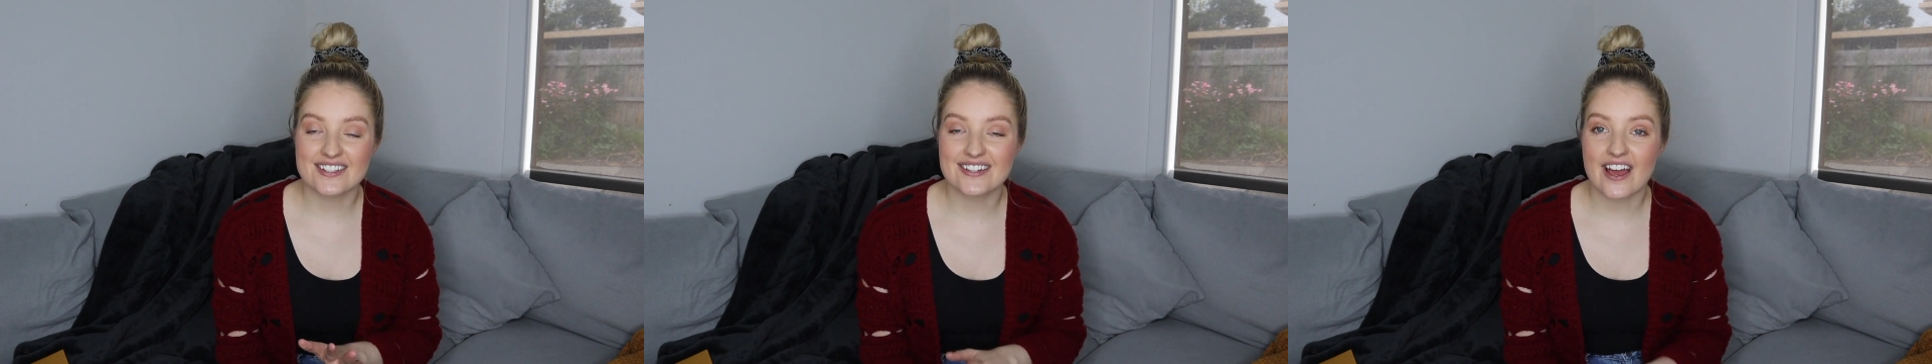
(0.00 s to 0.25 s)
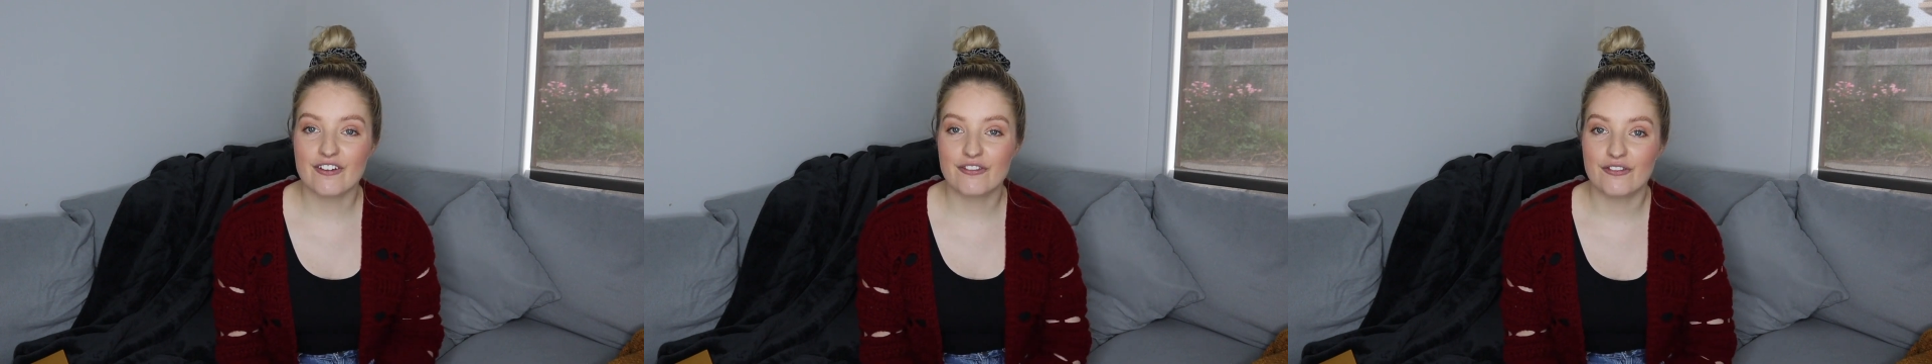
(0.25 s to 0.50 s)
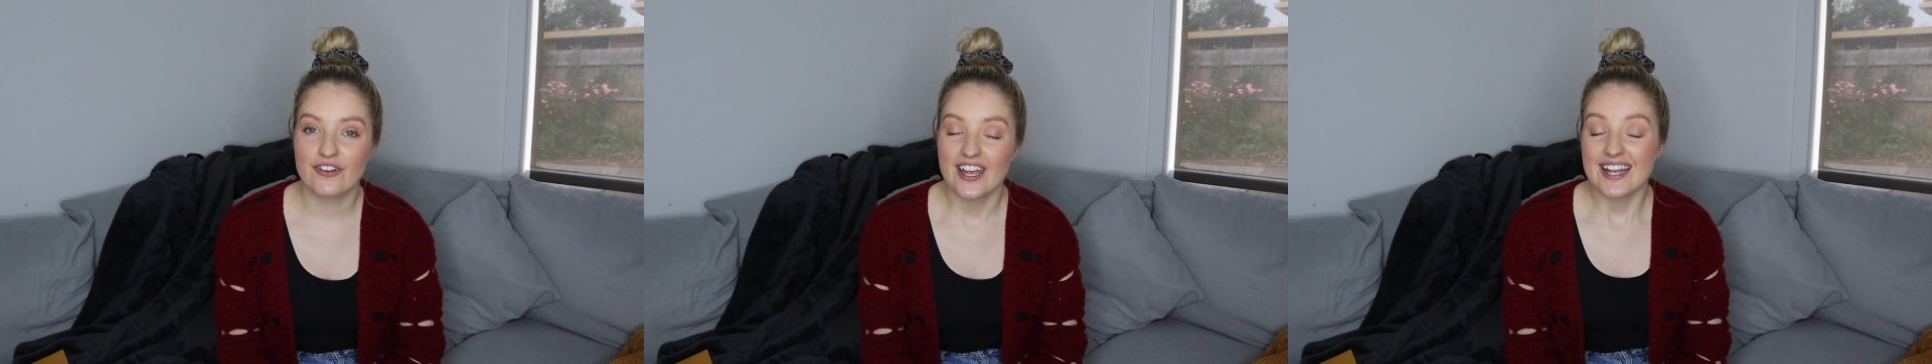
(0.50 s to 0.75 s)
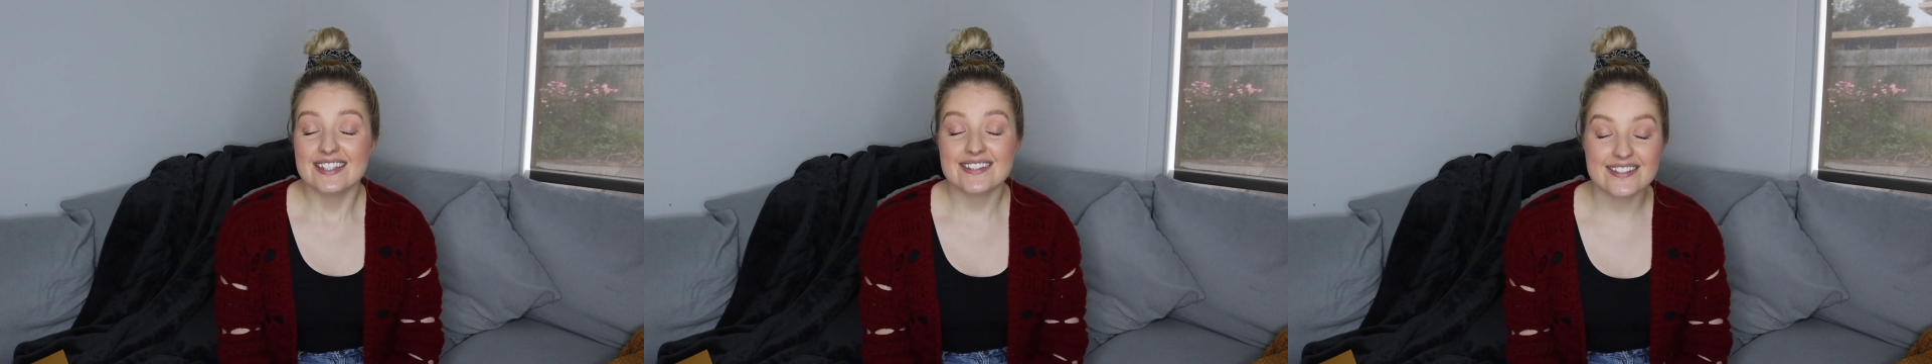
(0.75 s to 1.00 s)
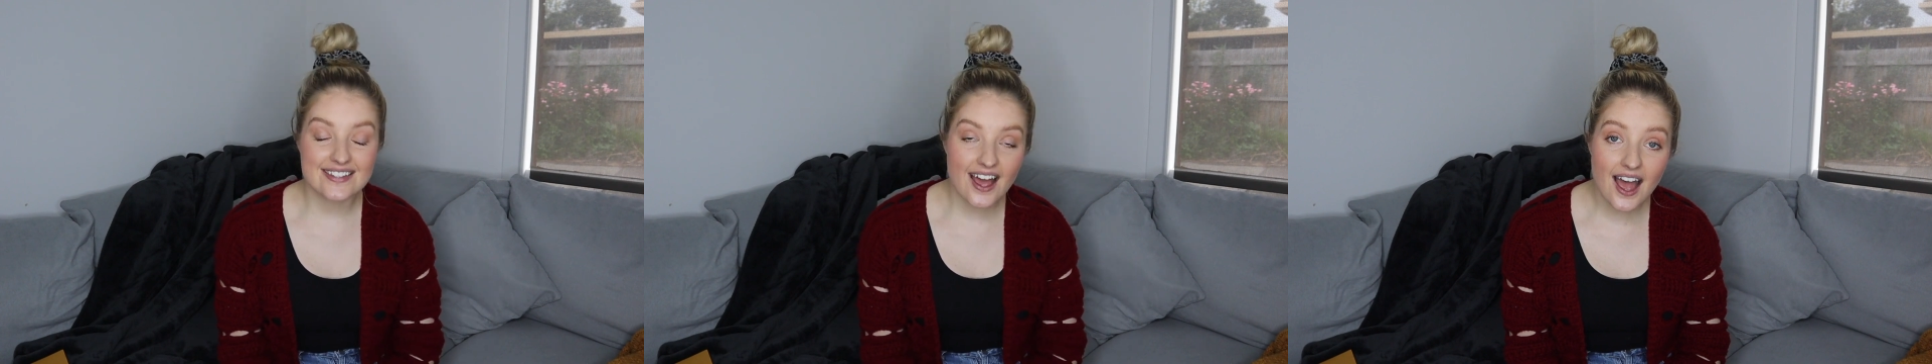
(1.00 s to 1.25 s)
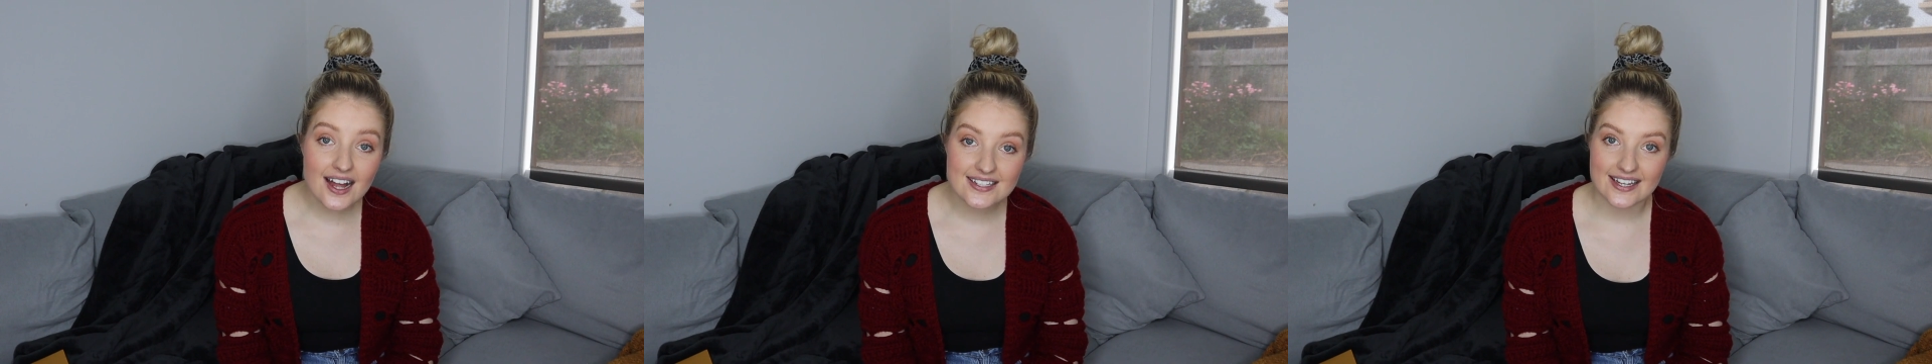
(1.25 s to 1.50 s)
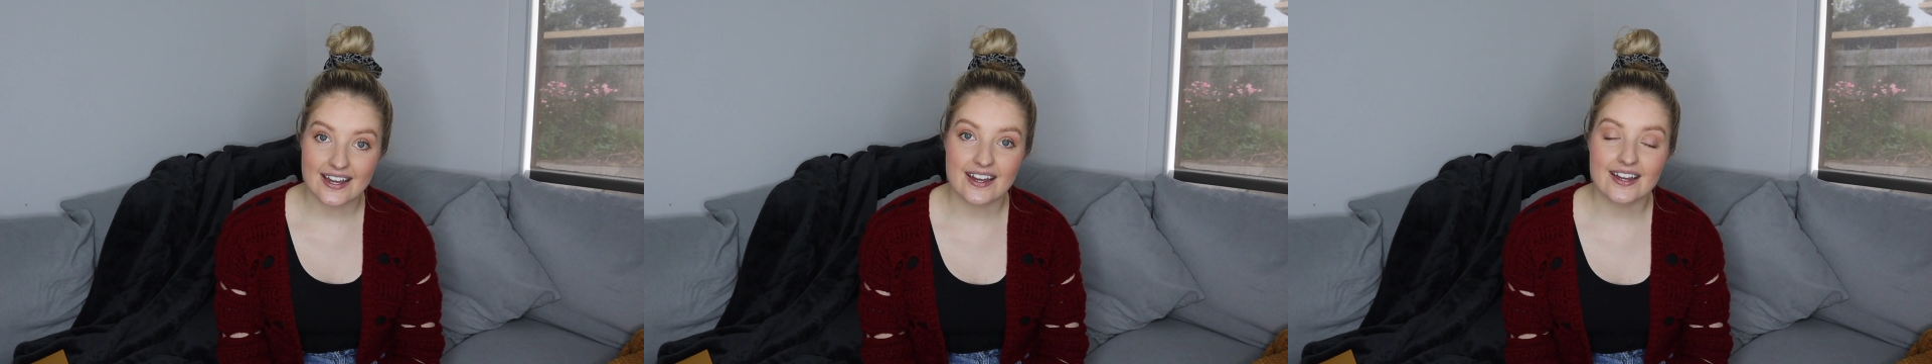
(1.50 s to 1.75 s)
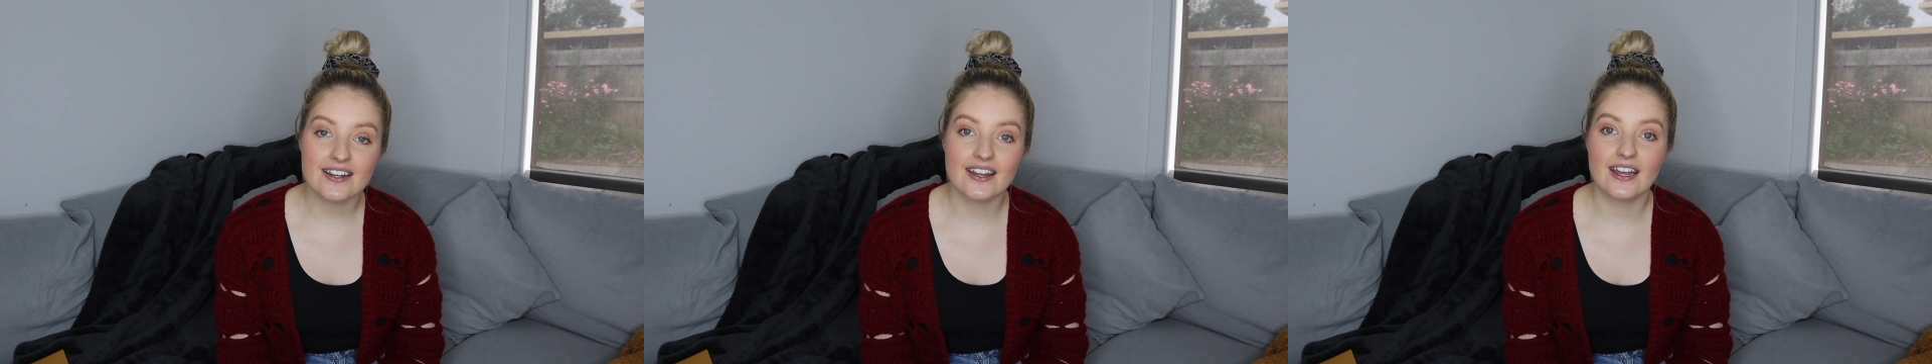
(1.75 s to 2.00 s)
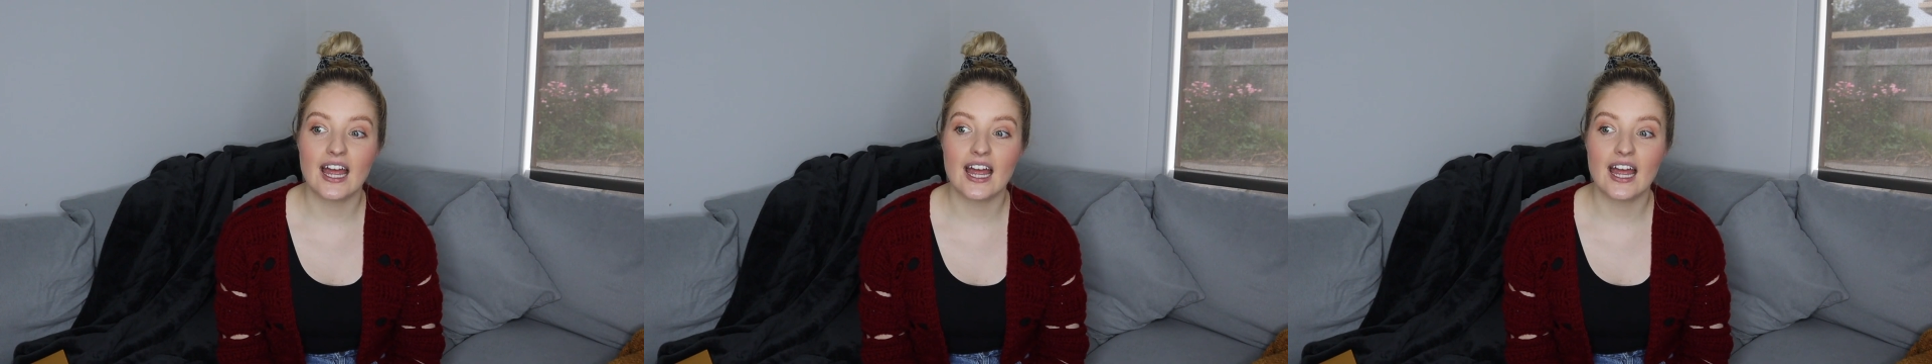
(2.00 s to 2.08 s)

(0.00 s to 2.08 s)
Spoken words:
stuff started,